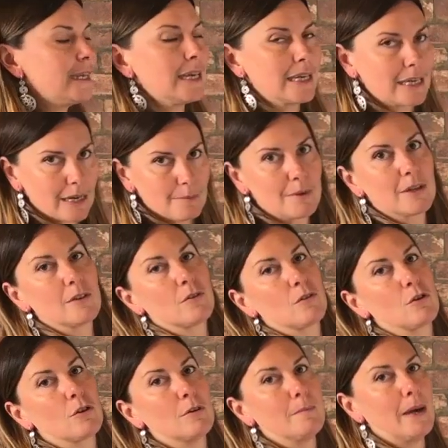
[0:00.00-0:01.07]
And I'm going to
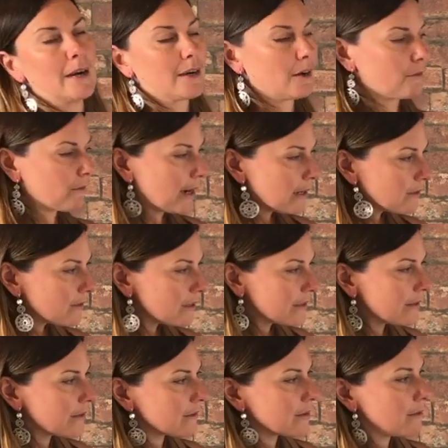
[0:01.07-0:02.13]
circle back around to
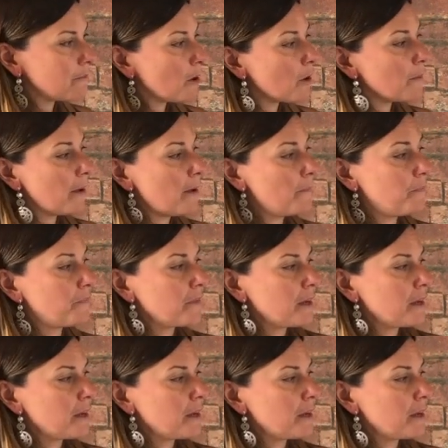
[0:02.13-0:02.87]
this in a moment